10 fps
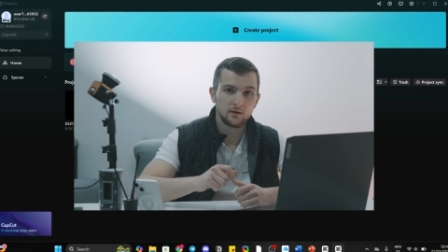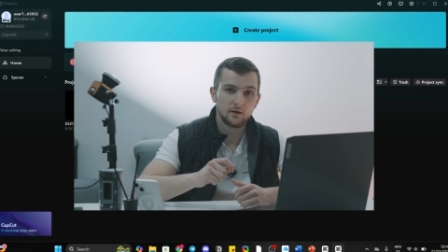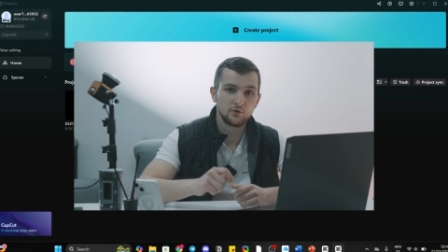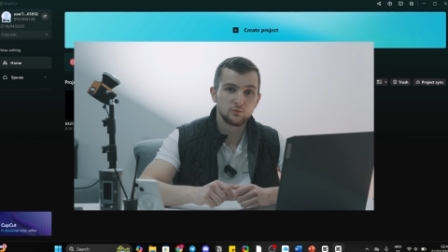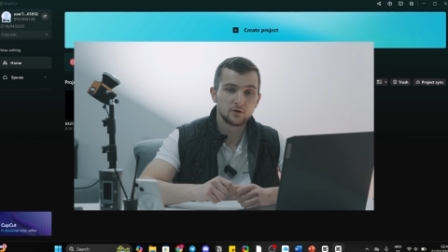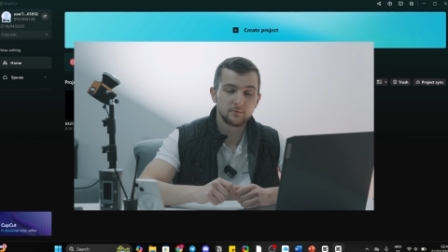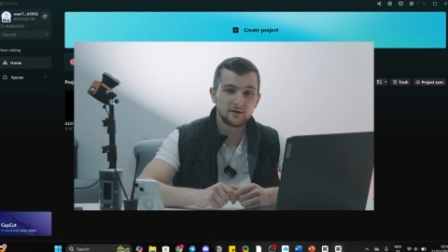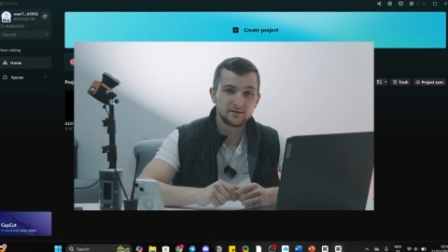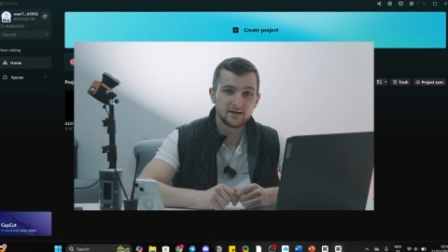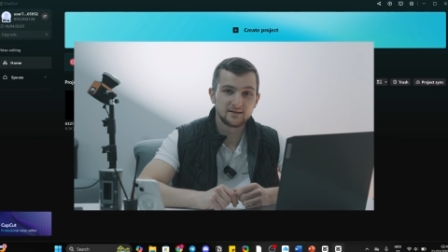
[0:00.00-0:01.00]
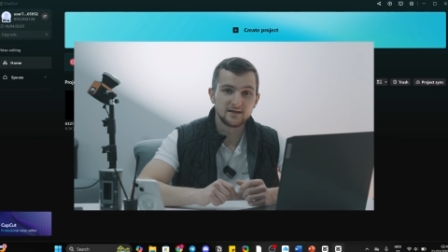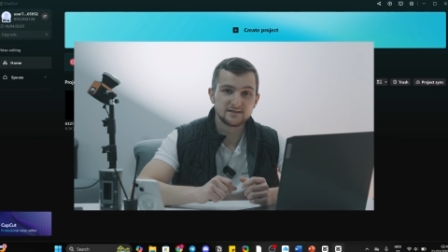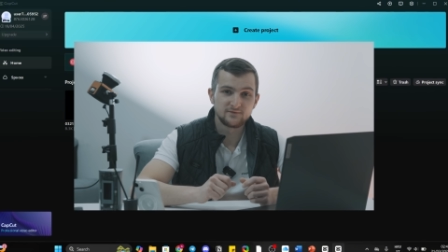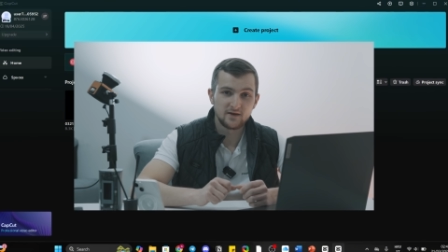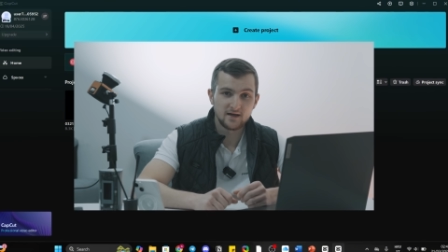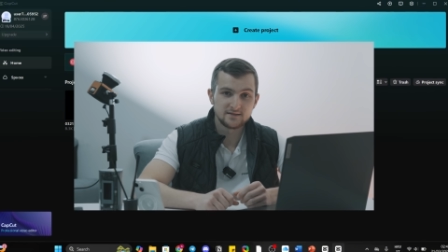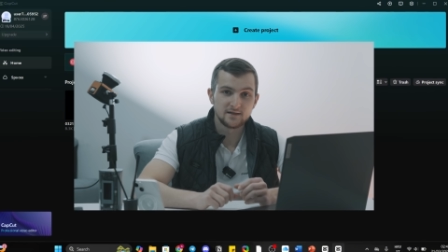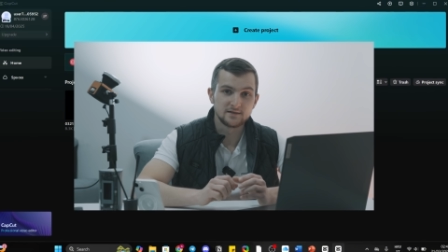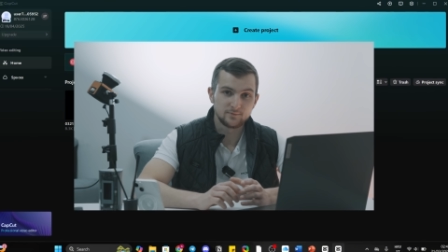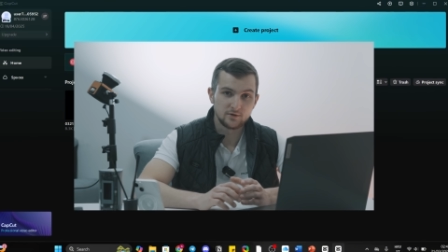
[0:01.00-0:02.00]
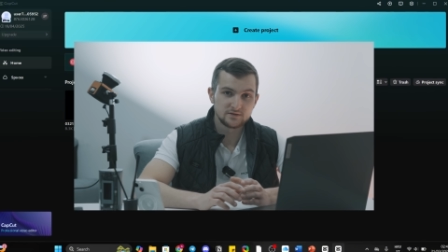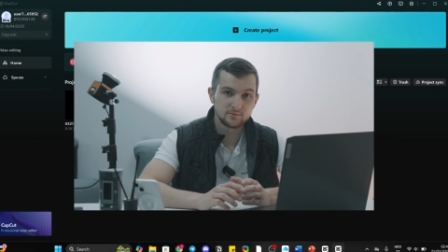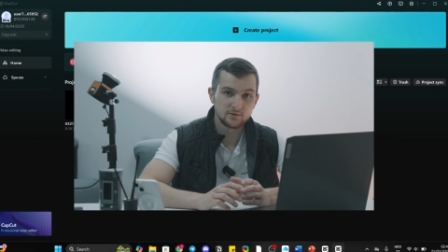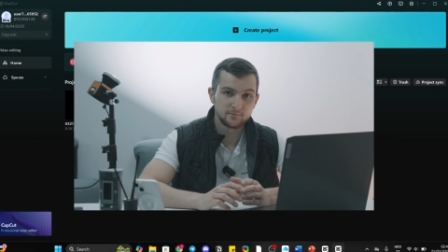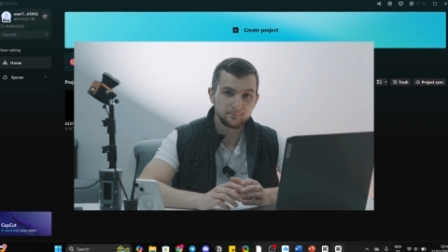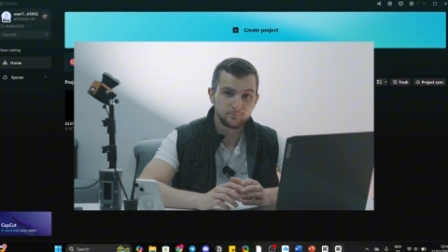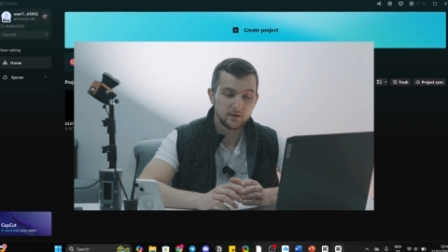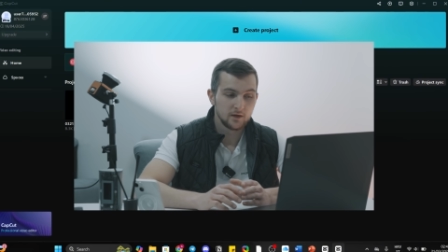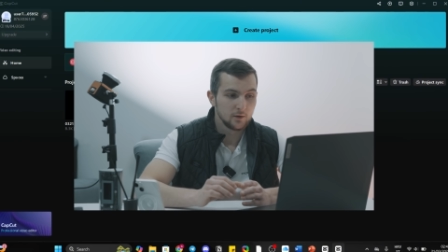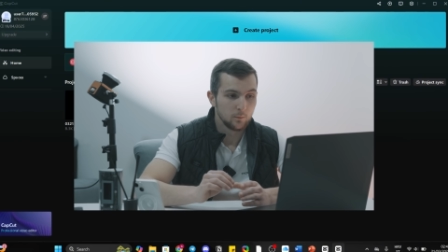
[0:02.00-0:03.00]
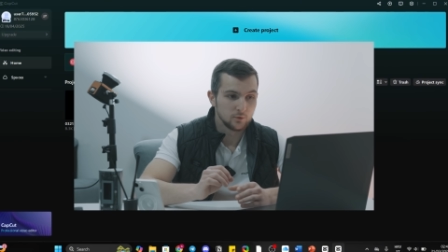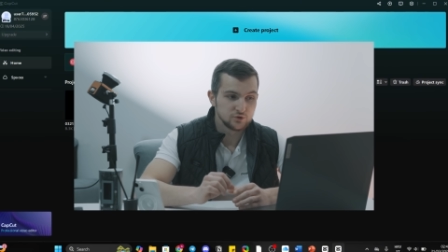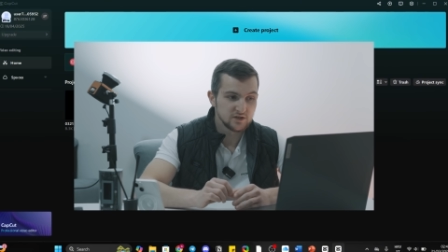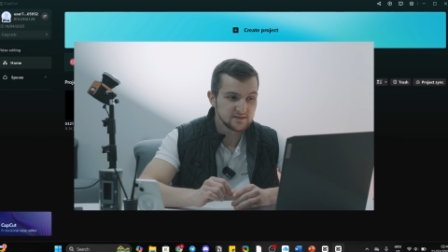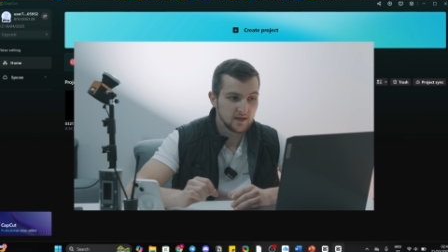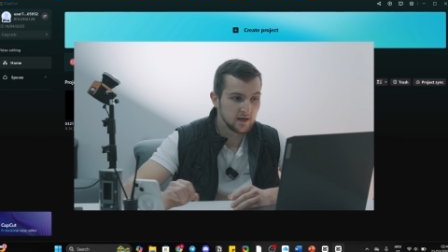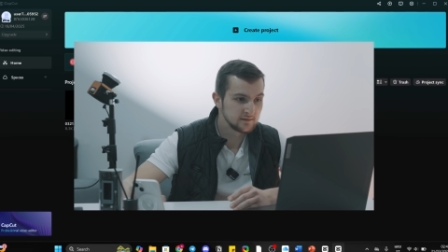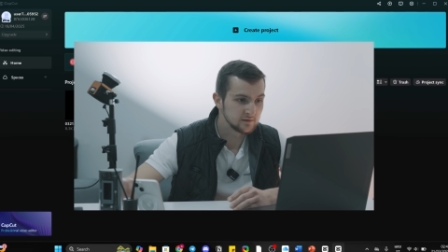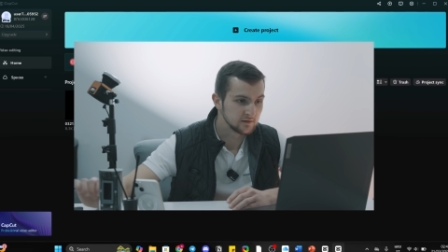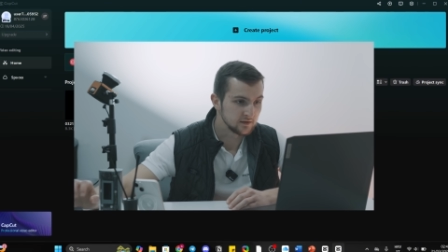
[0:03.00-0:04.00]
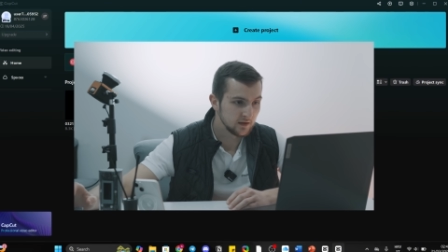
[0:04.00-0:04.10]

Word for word: and you want to make that as fast as possible. When you just enter